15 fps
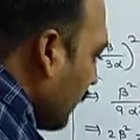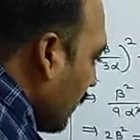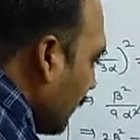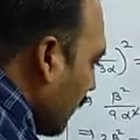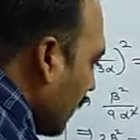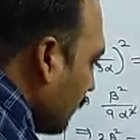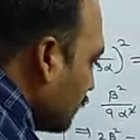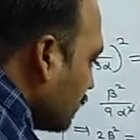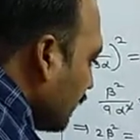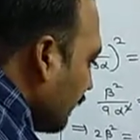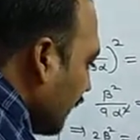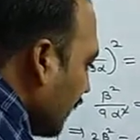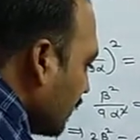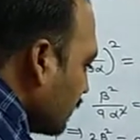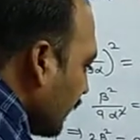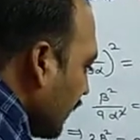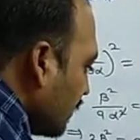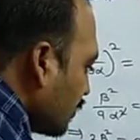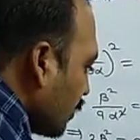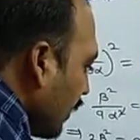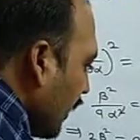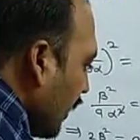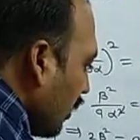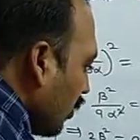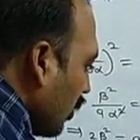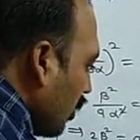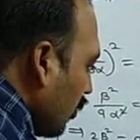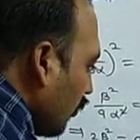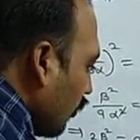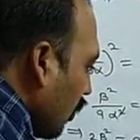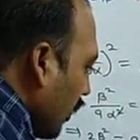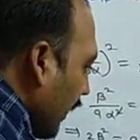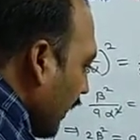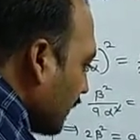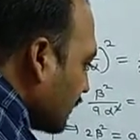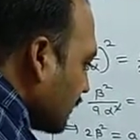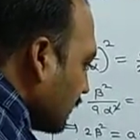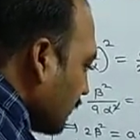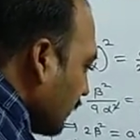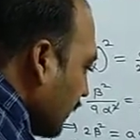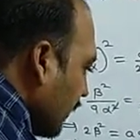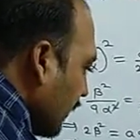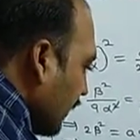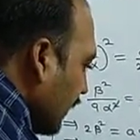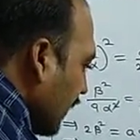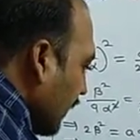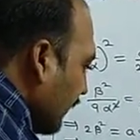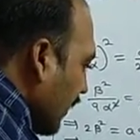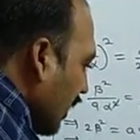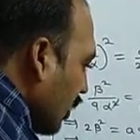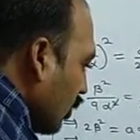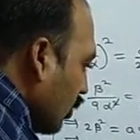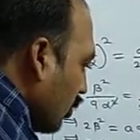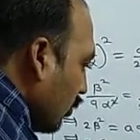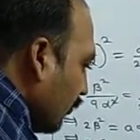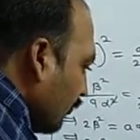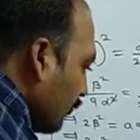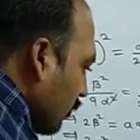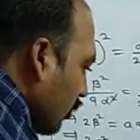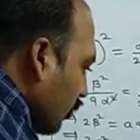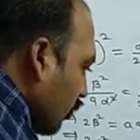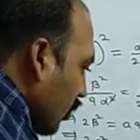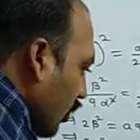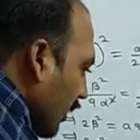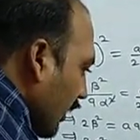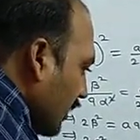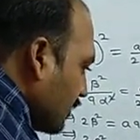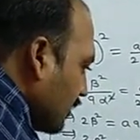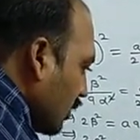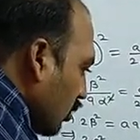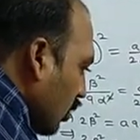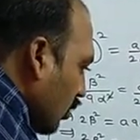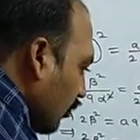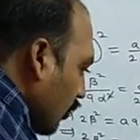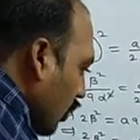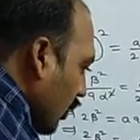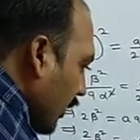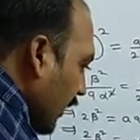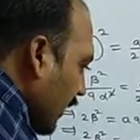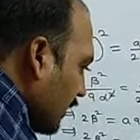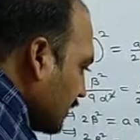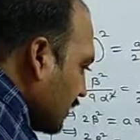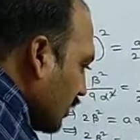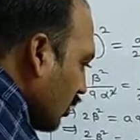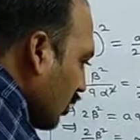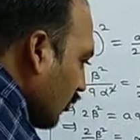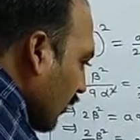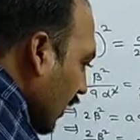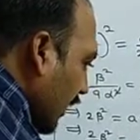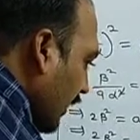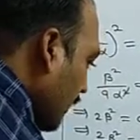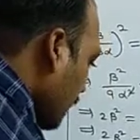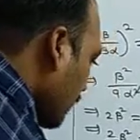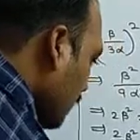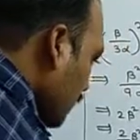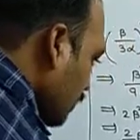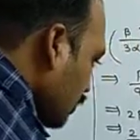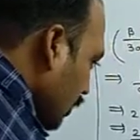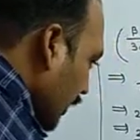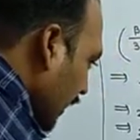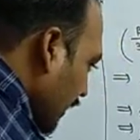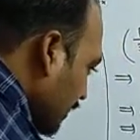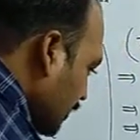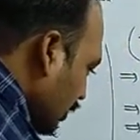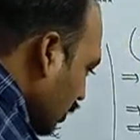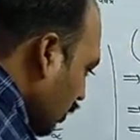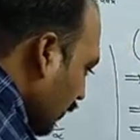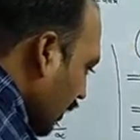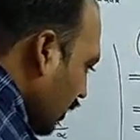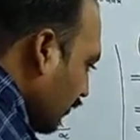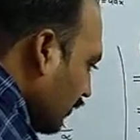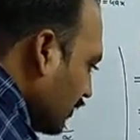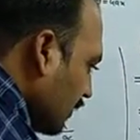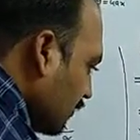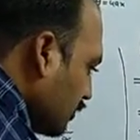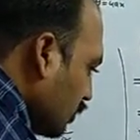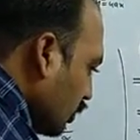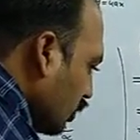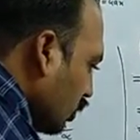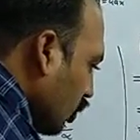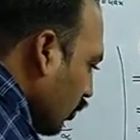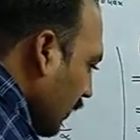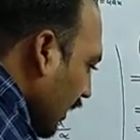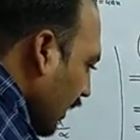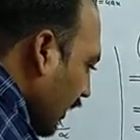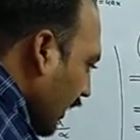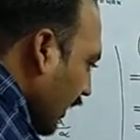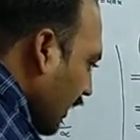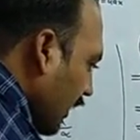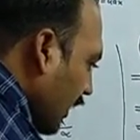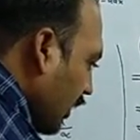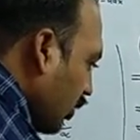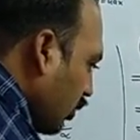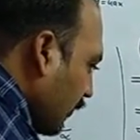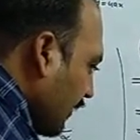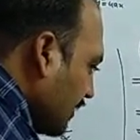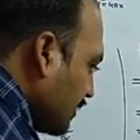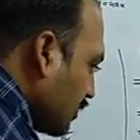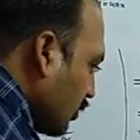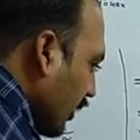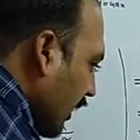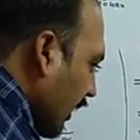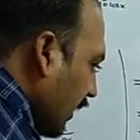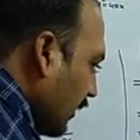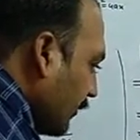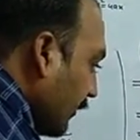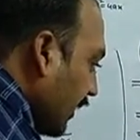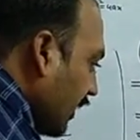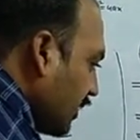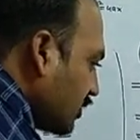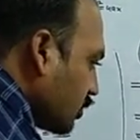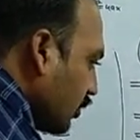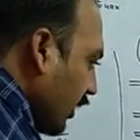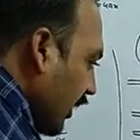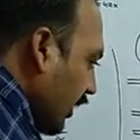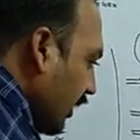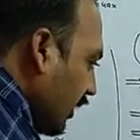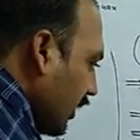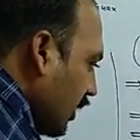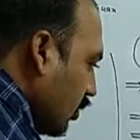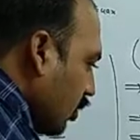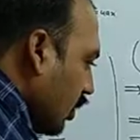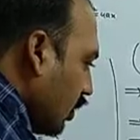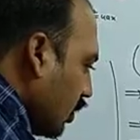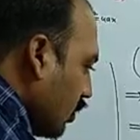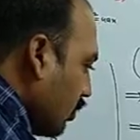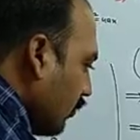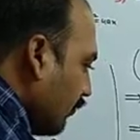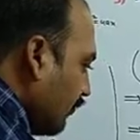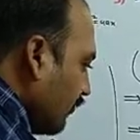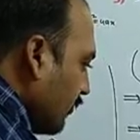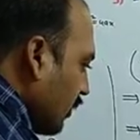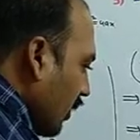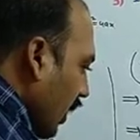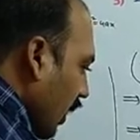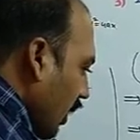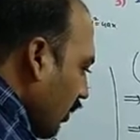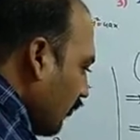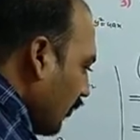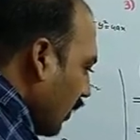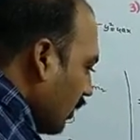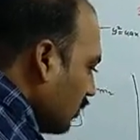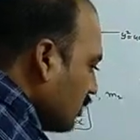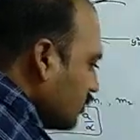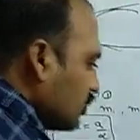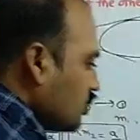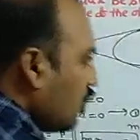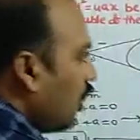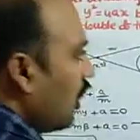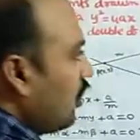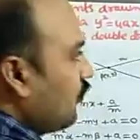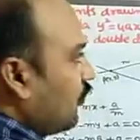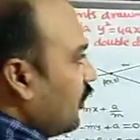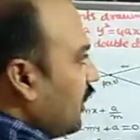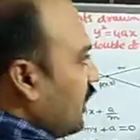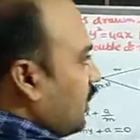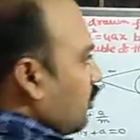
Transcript: will becomes, if it is y square equal to 4x, a value 4a is equal to 4, a is equal to 1. So a is equal to 1 if you substitute 2 by 9 into b square, beta square equal to alpha. So alpha